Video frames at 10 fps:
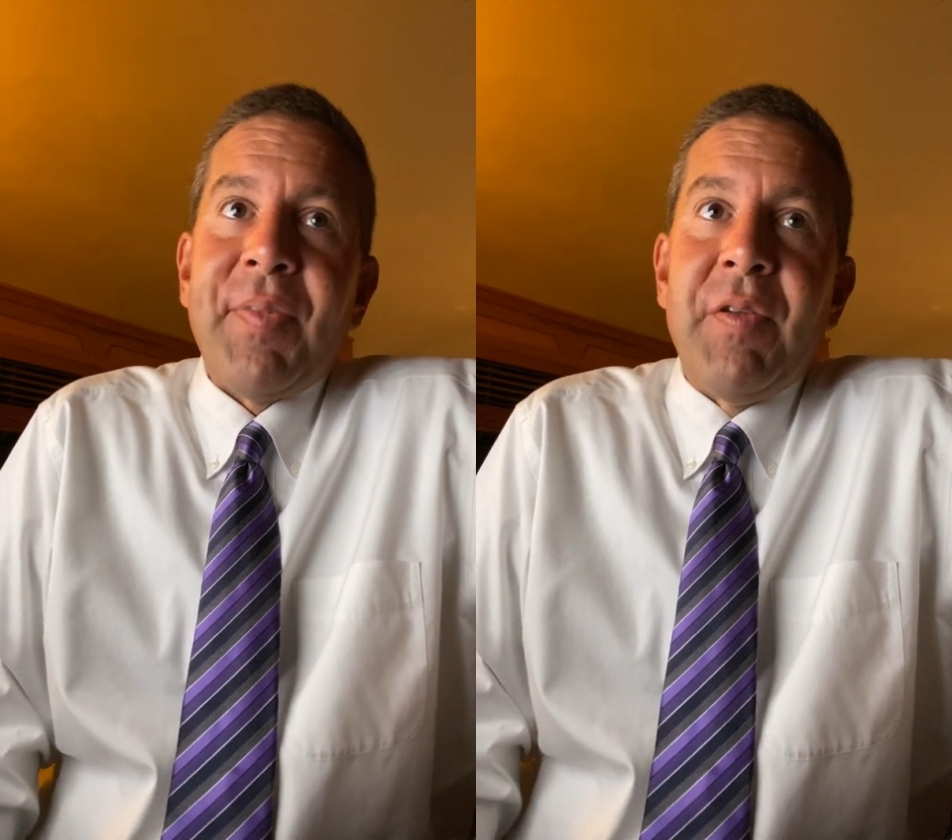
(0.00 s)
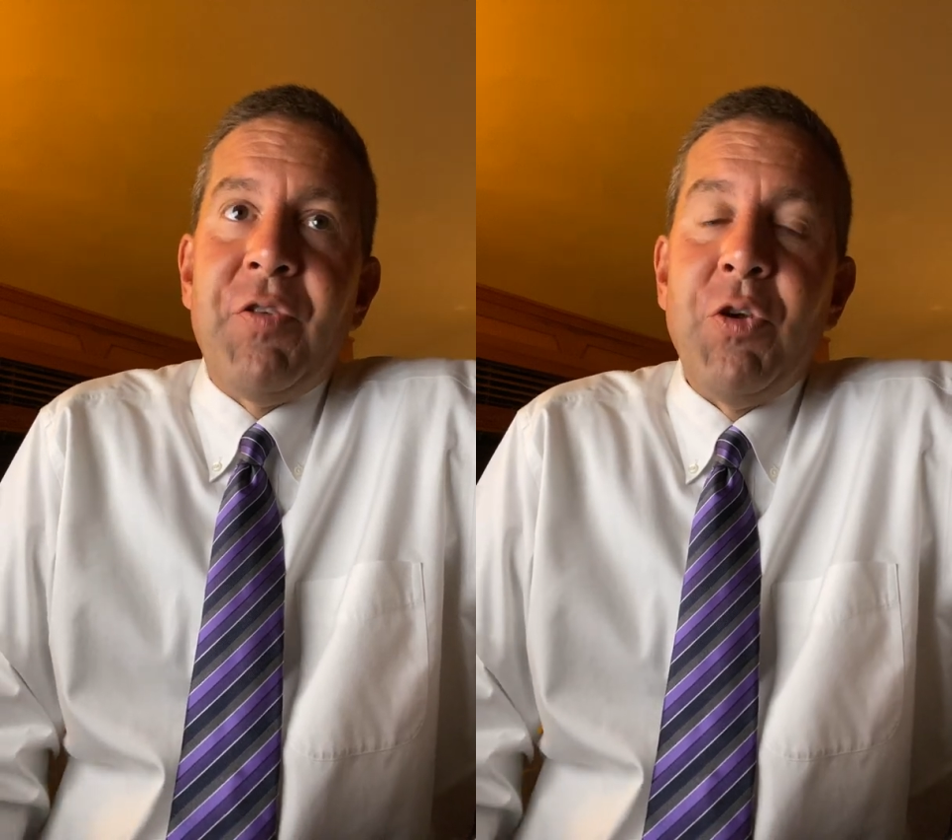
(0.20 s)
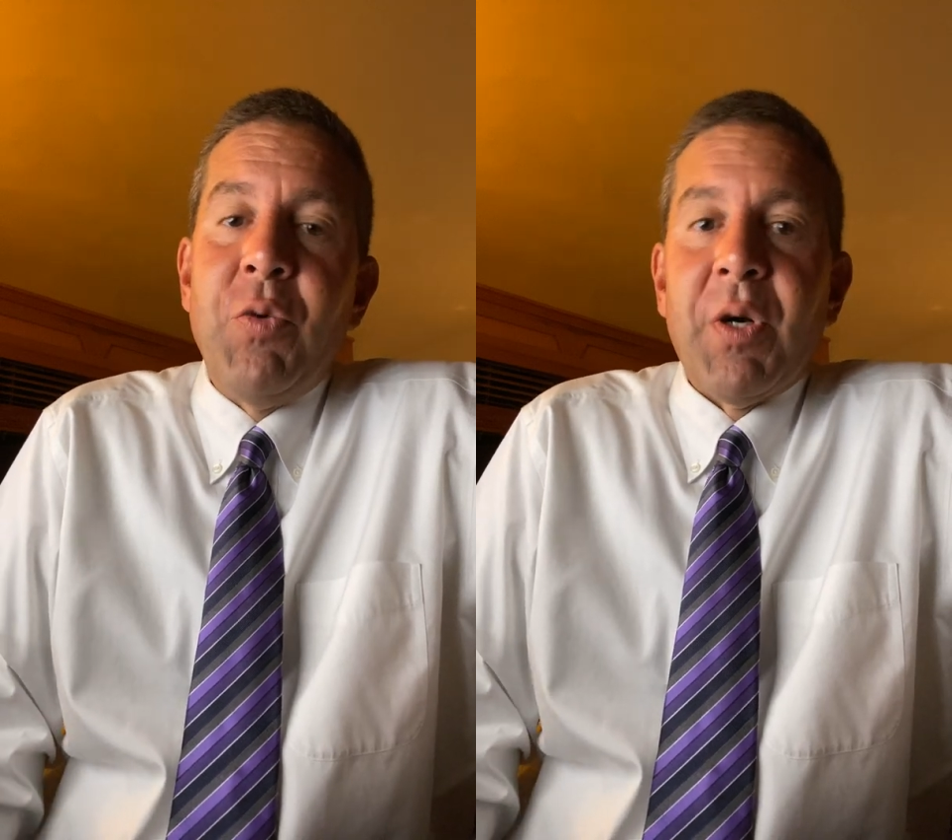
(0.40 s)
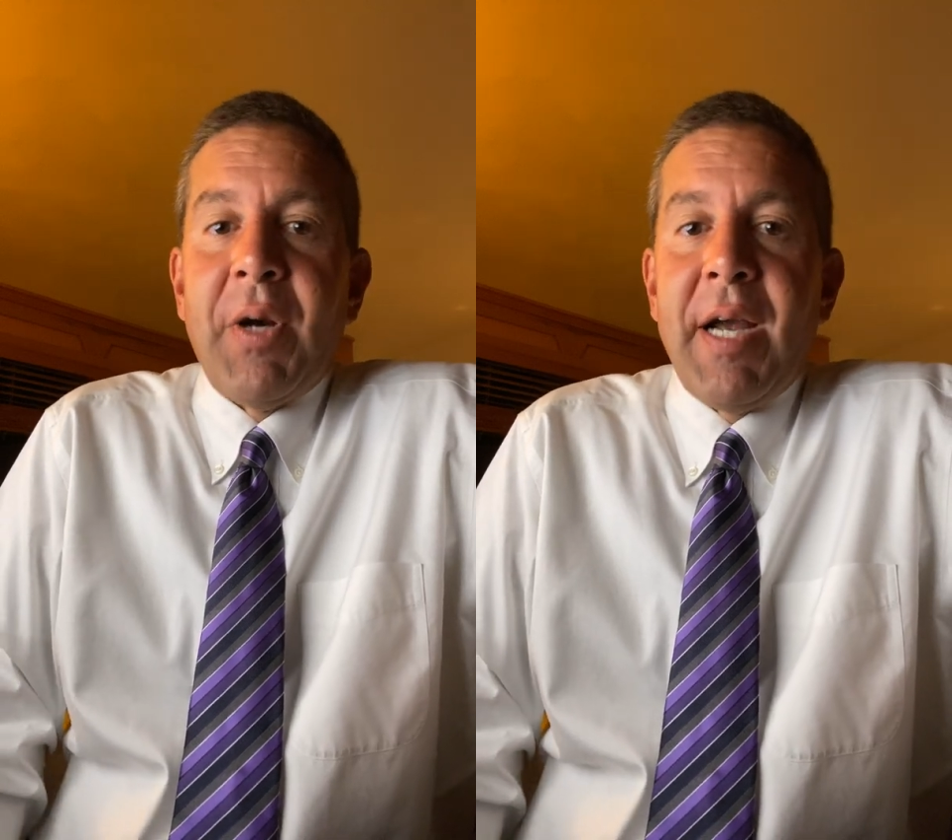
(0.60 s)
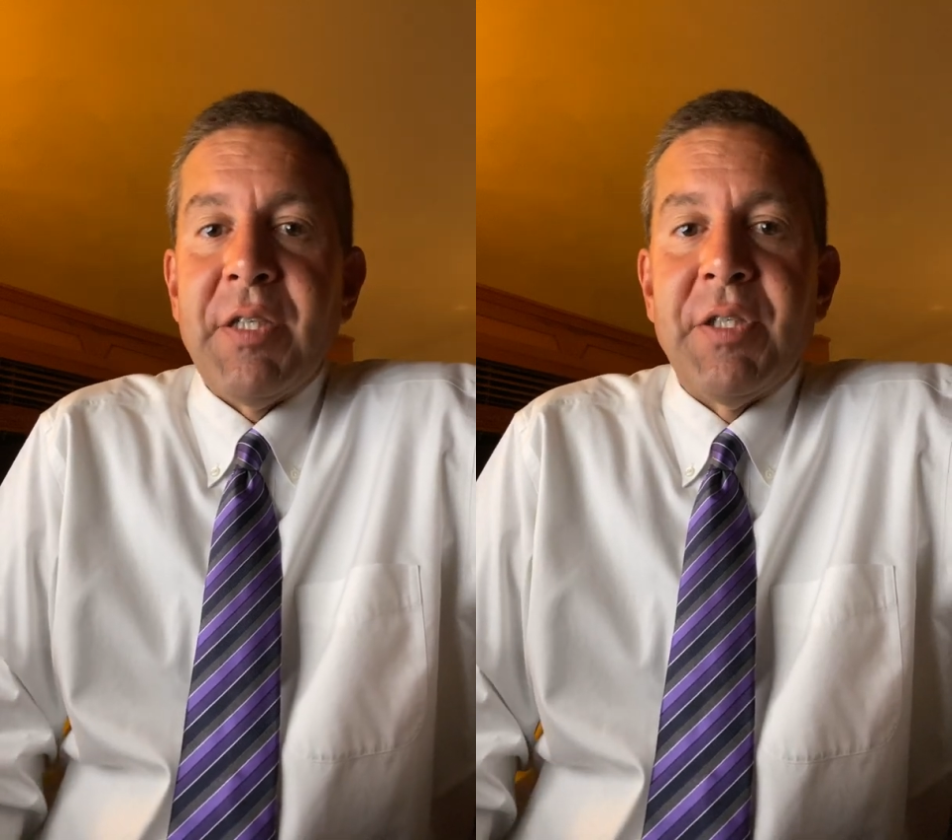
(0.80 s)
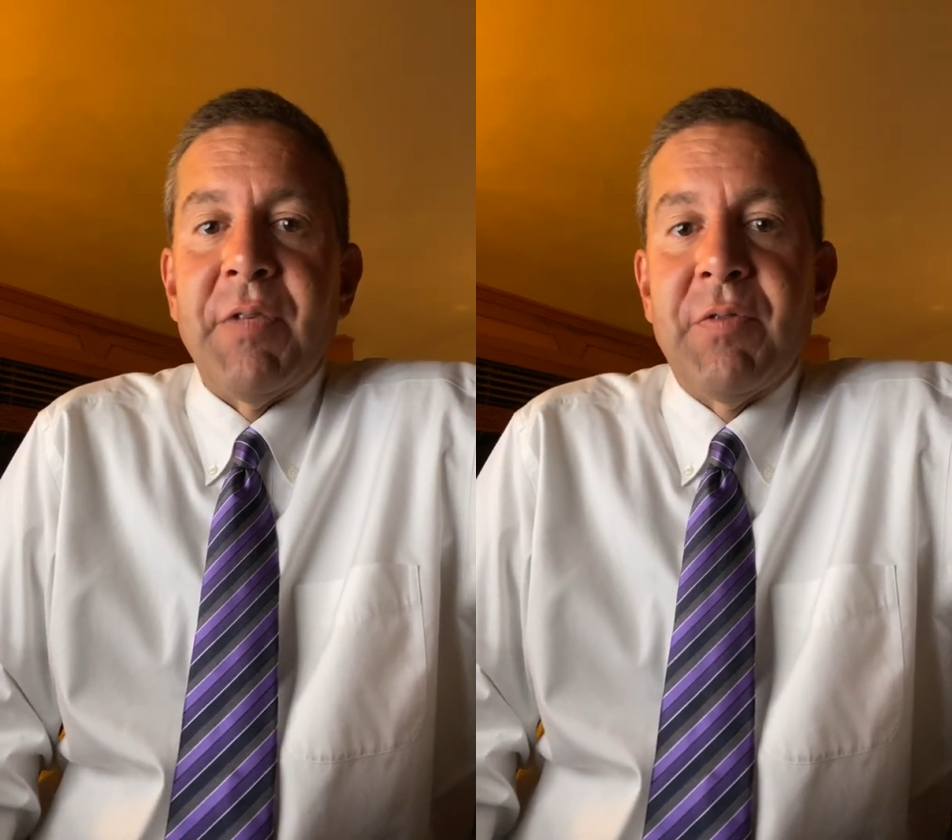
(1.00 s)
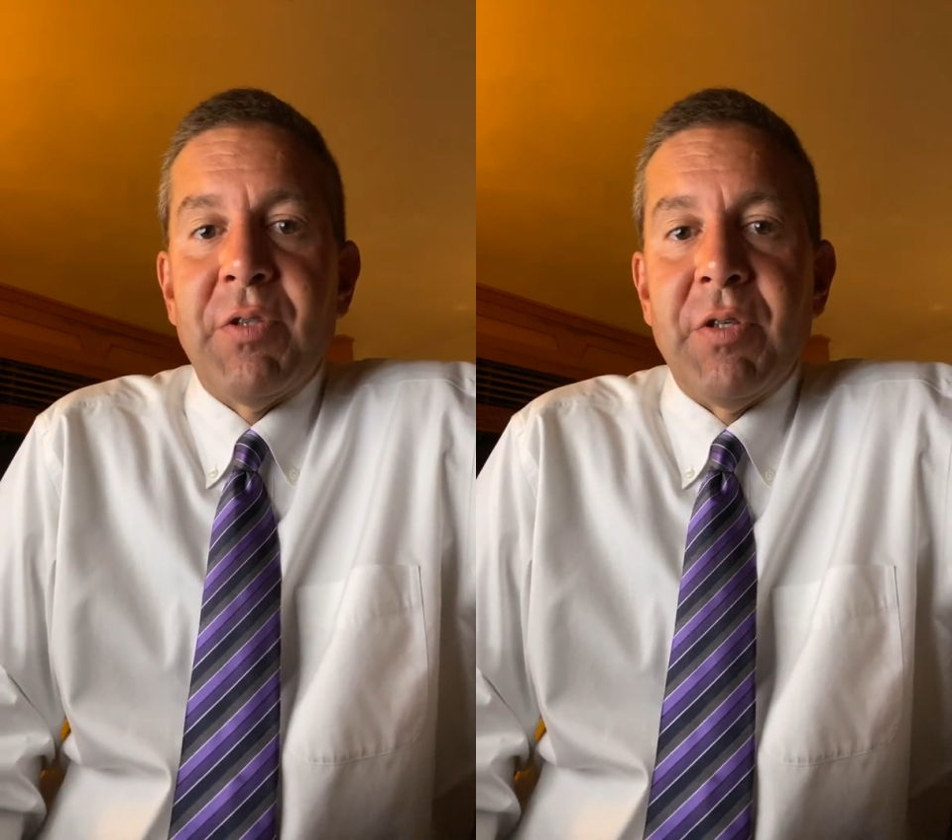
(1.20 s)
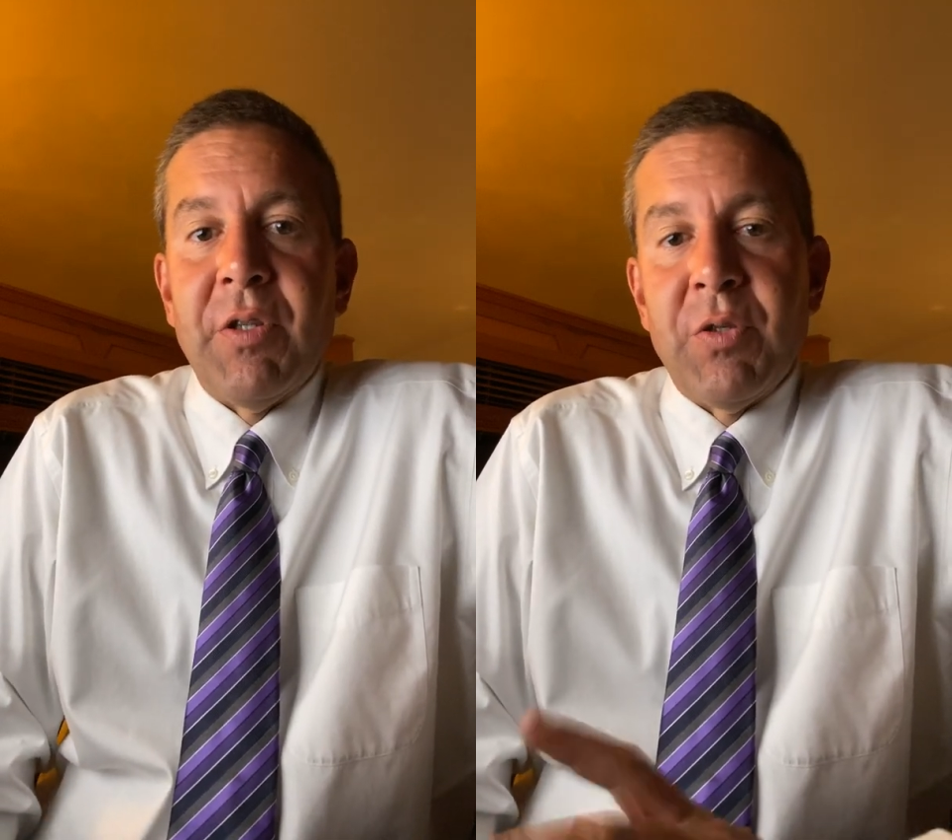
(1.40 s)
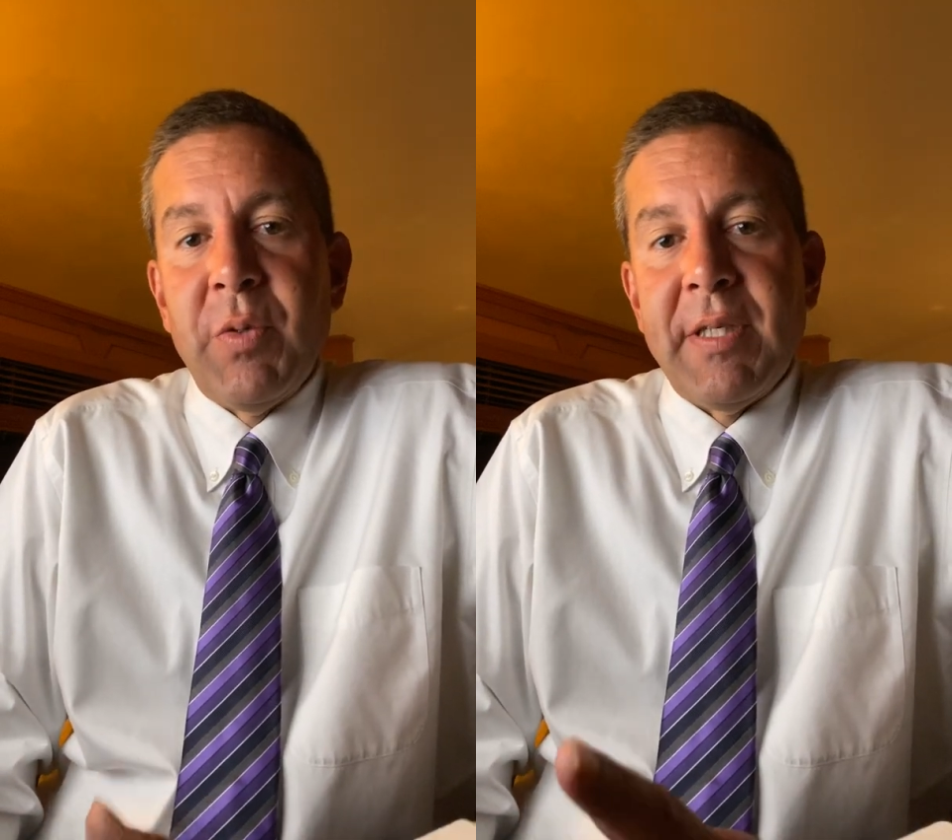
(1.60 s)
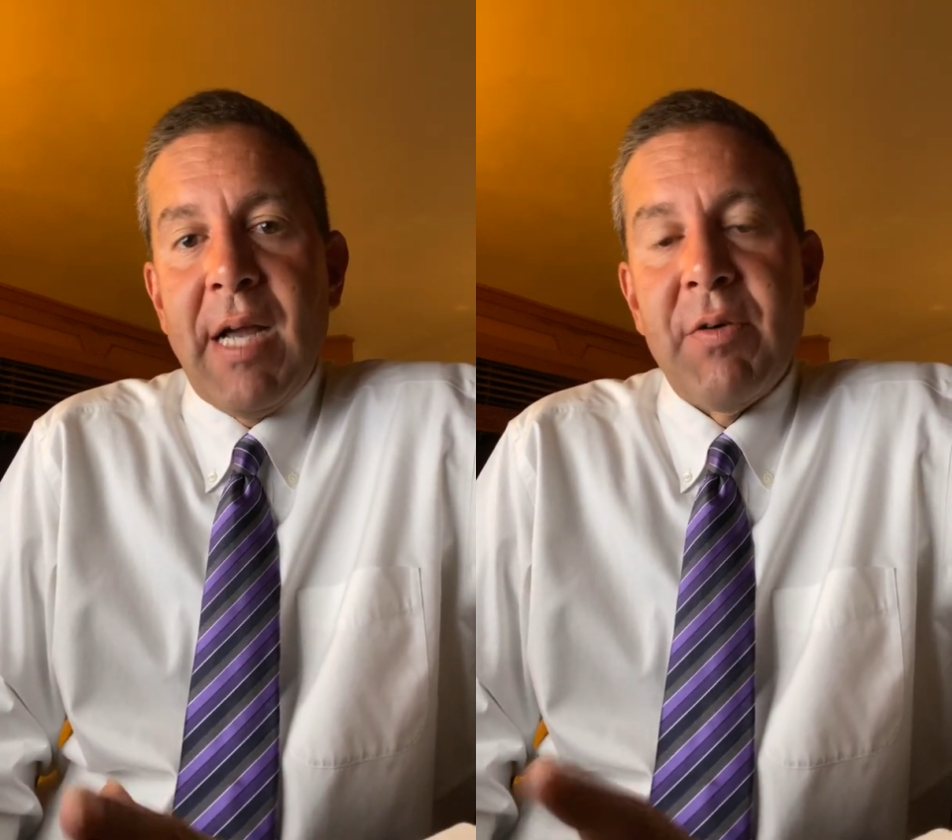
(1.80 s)
Two were crashed into the
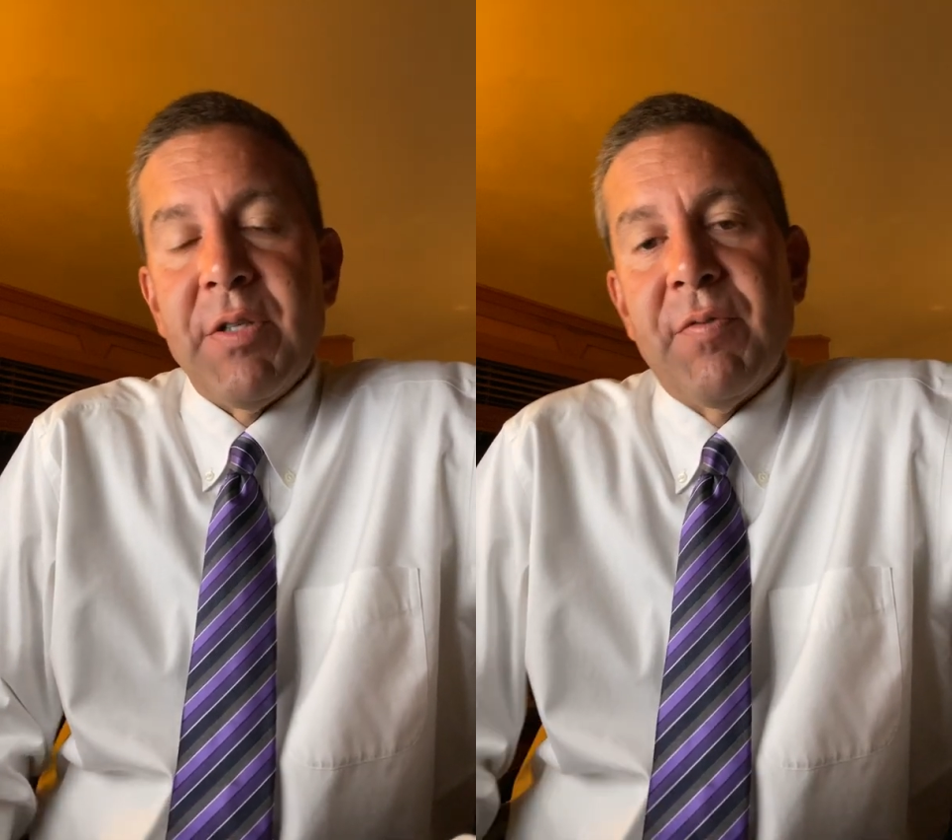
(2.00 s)
Twin Towers,